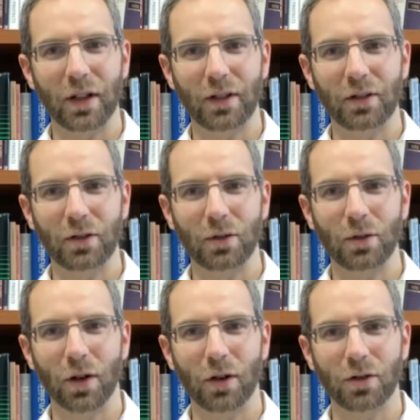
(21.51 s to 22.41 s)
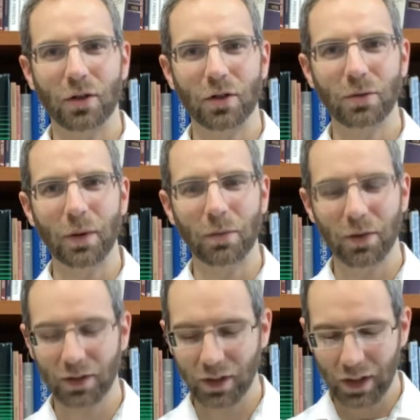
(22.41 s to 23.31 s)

uh, to our church members.